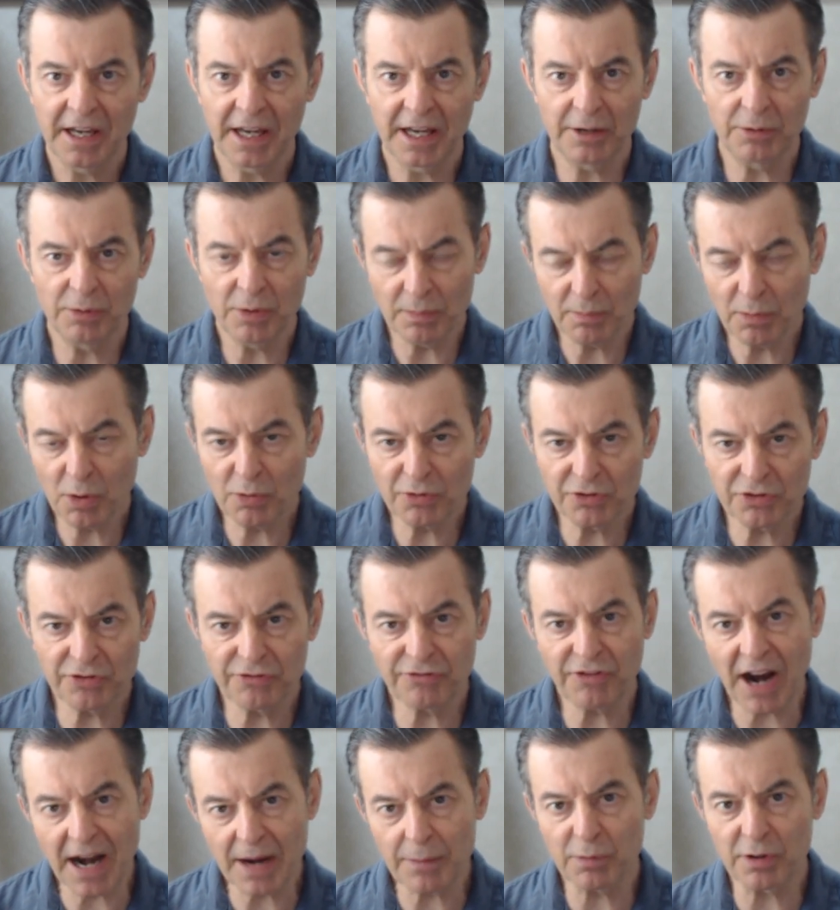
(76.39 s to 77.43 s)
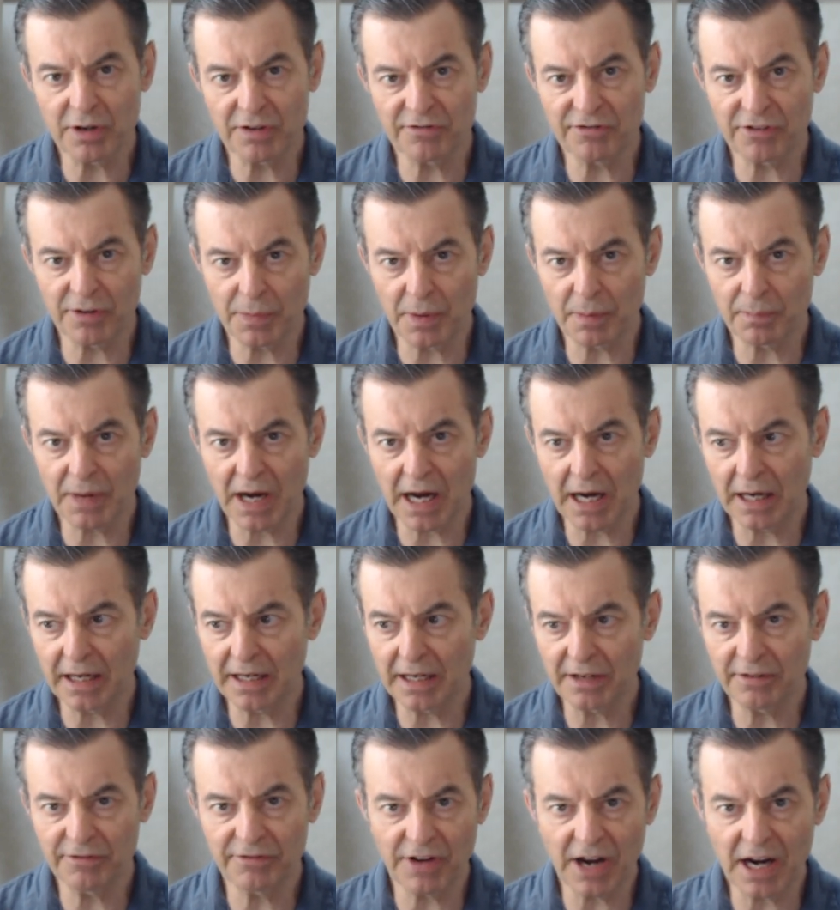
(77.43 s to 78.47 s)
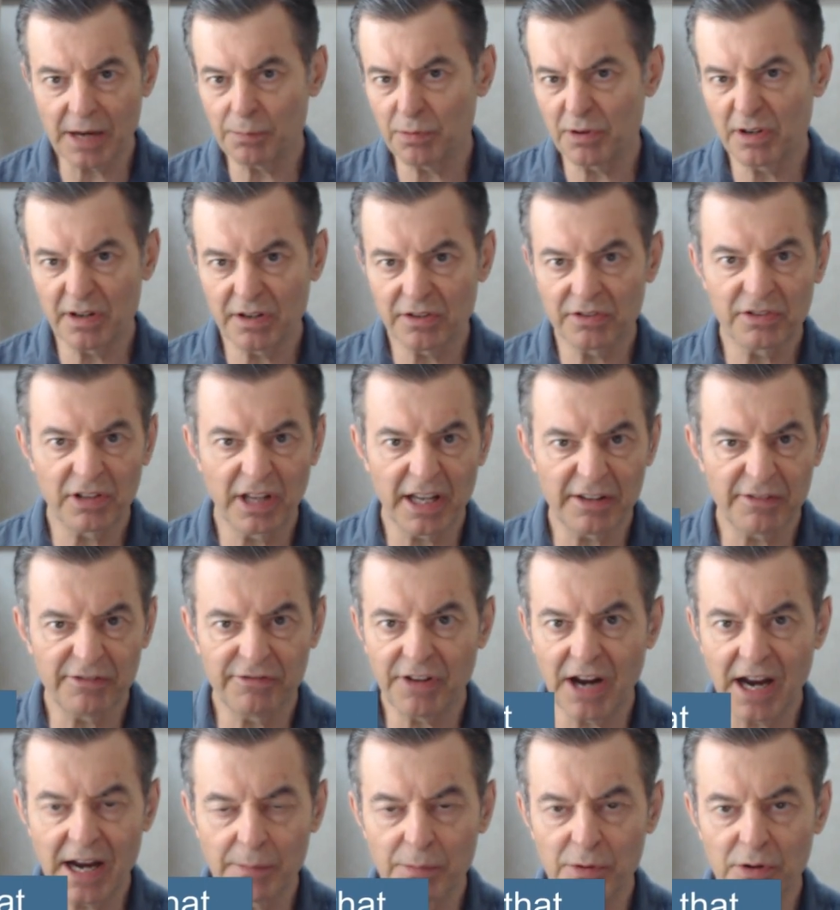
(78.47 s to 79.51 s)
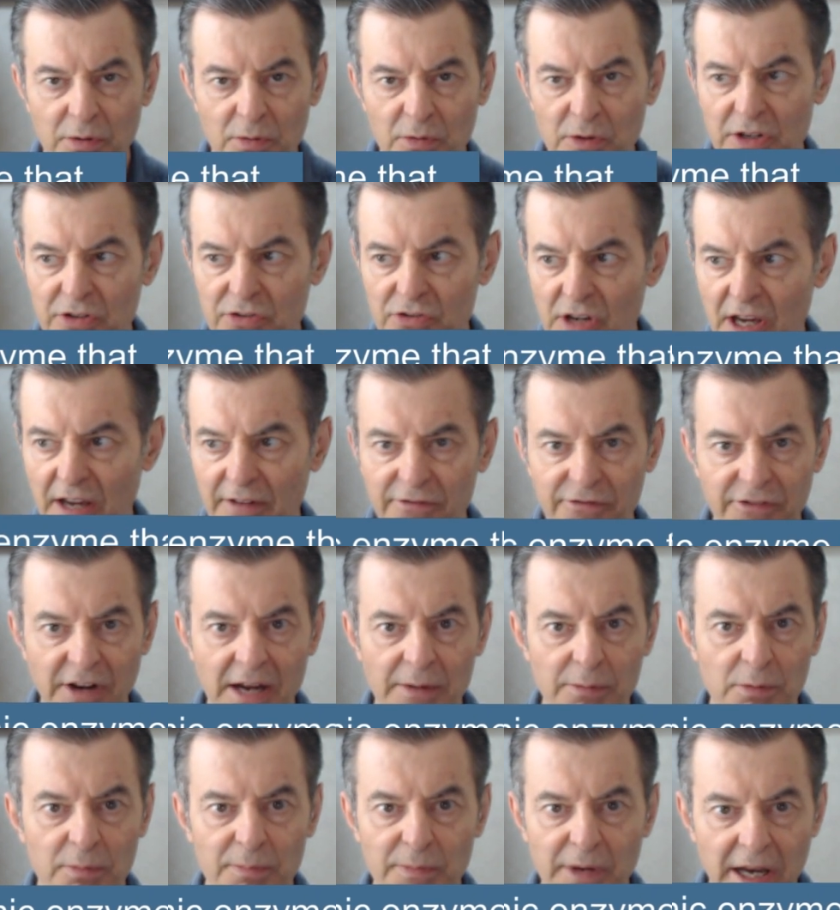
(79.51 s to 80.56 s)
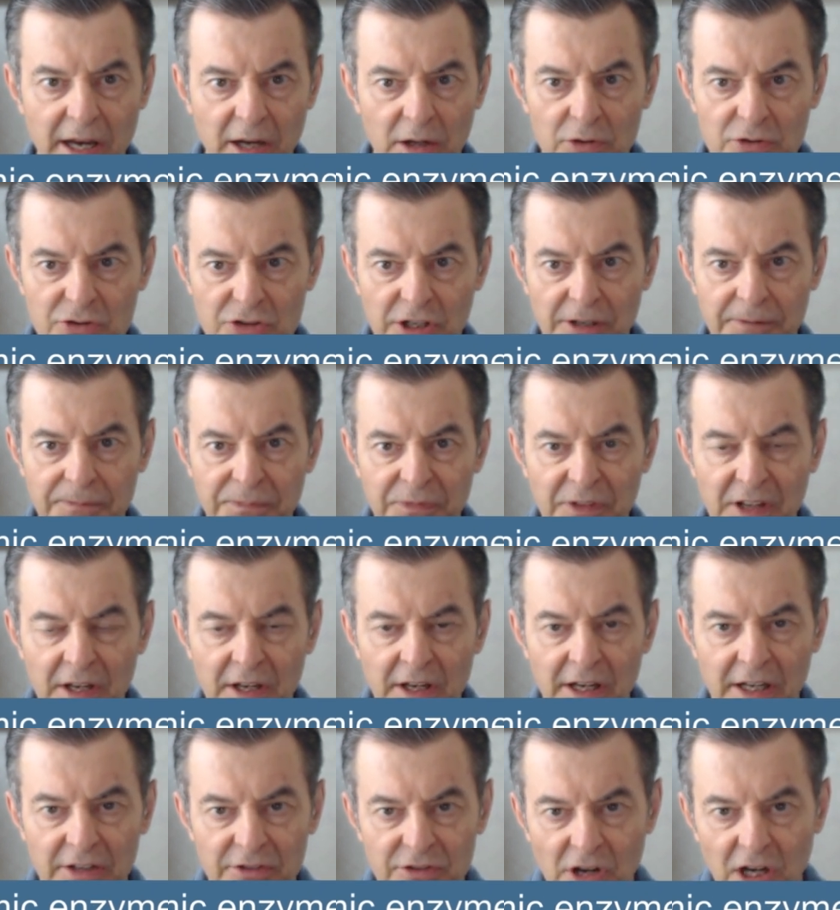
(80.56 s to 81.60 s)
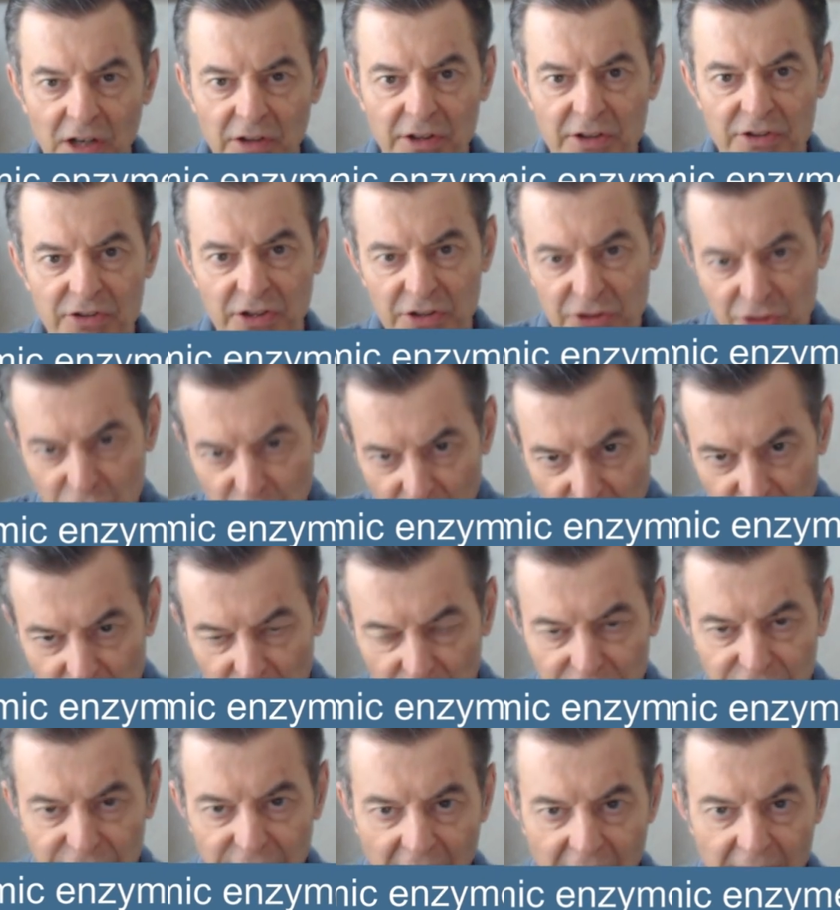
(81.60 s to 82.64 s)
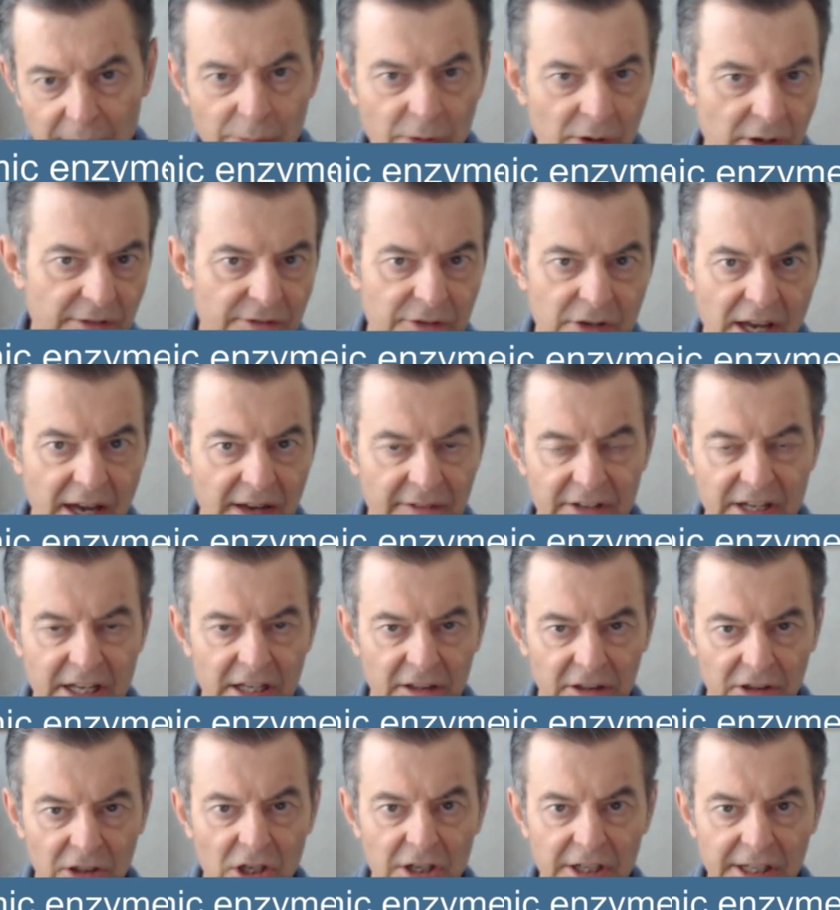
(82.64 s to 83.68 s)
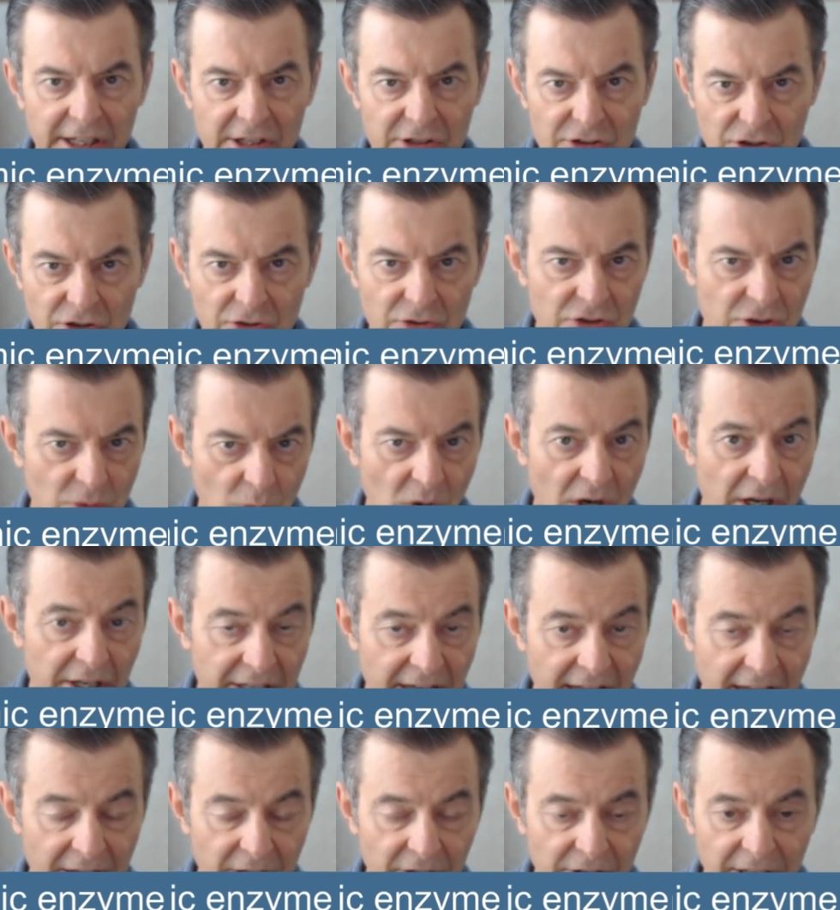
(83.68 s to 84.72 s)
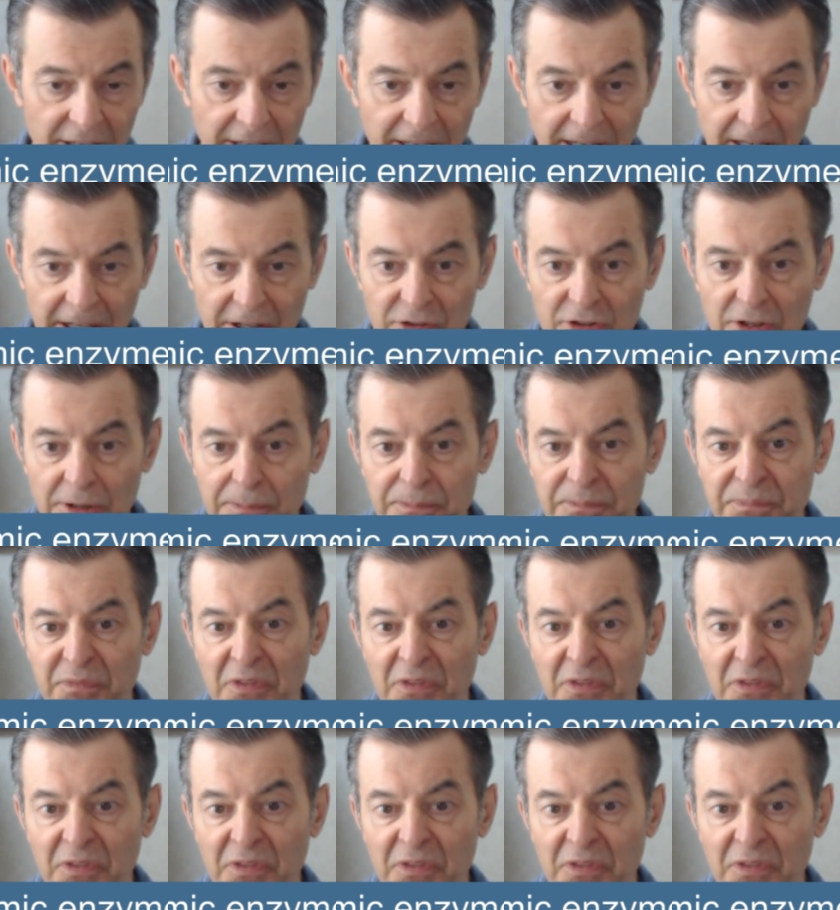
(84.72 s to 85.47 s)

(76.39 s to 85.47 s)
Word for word: It removes fibrin from the body. Fibrin is like fiber, so you have fibromyalgia. It's all this internal fiber. If you have any lung issues, you want nattokinase.